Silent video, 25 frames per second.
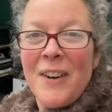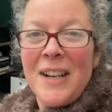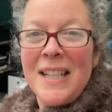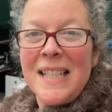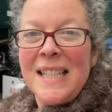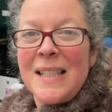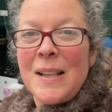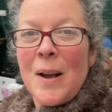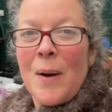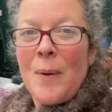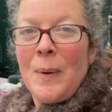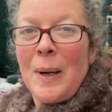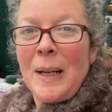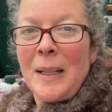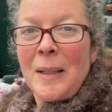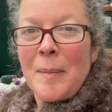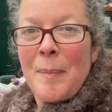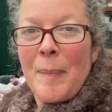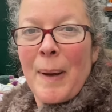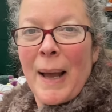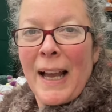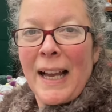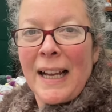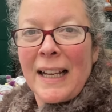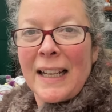friends, welcome
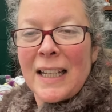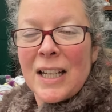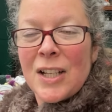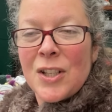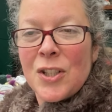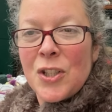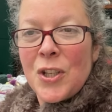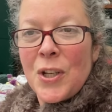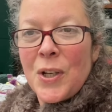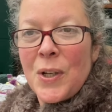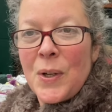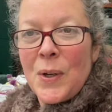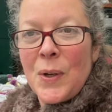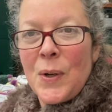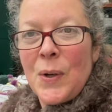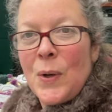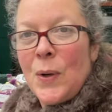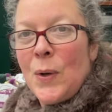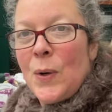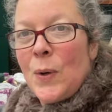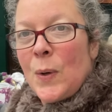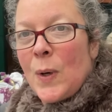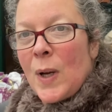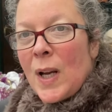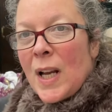back
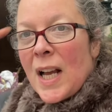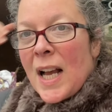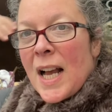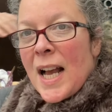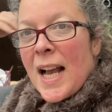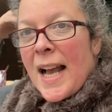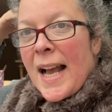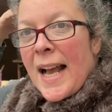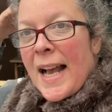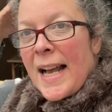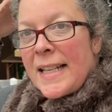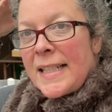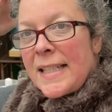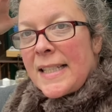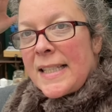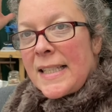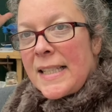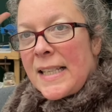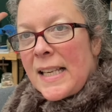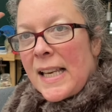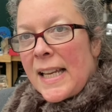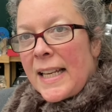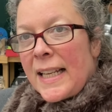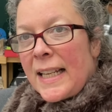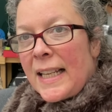to a
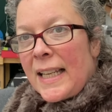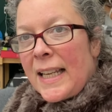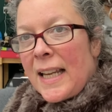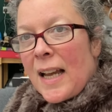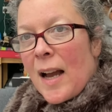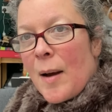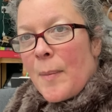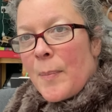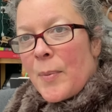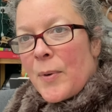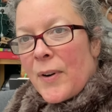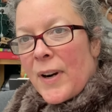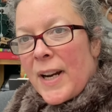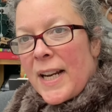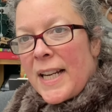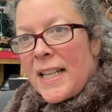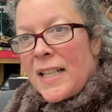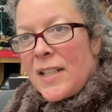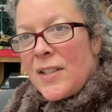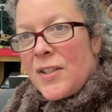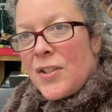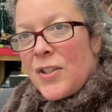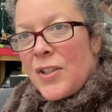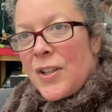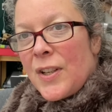slightly upgraded
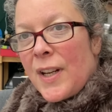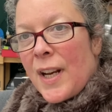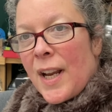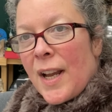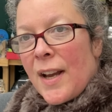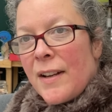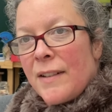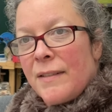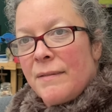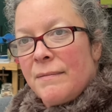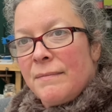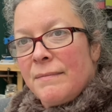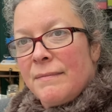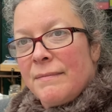studio.